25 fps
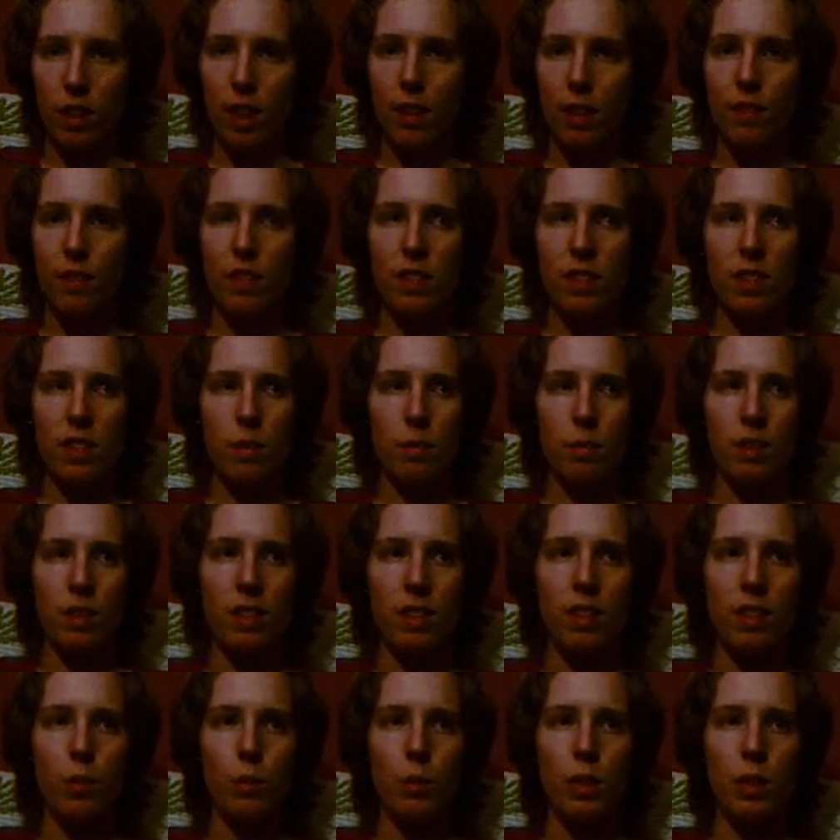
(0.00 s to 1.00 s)
Life is
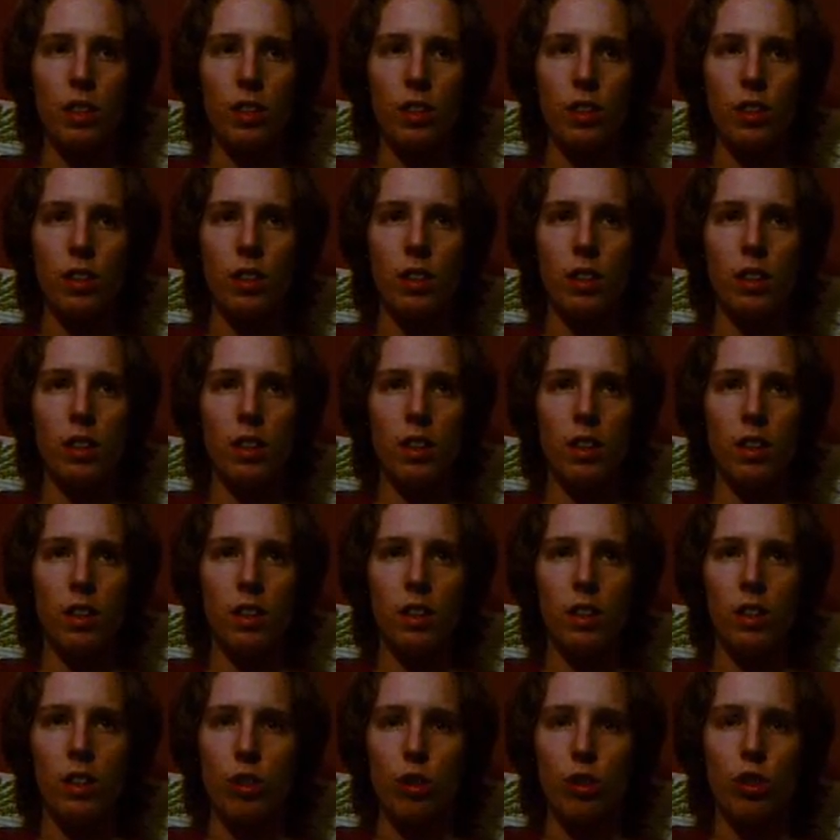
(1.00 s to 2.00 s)
something that we can,
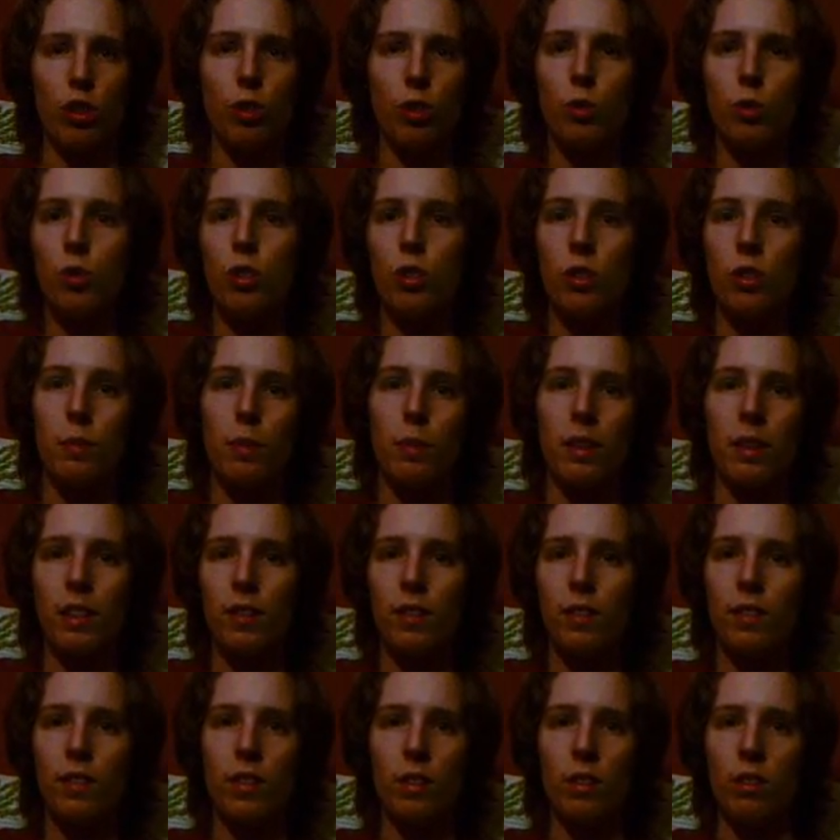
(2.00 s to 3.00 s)
you know, choose to
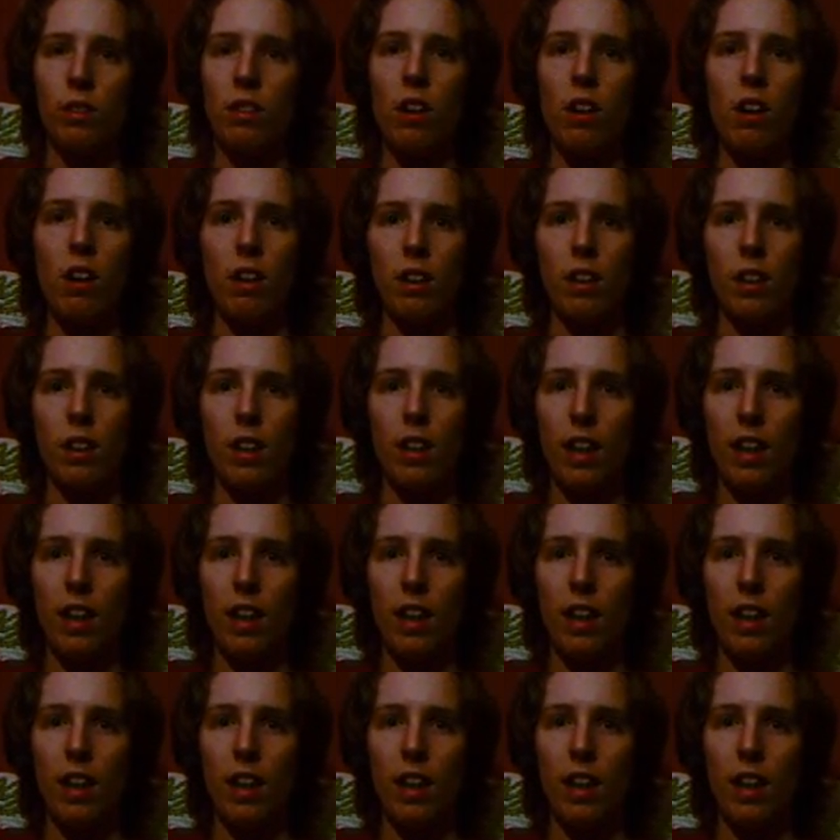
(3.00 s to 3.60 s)
believe in or not.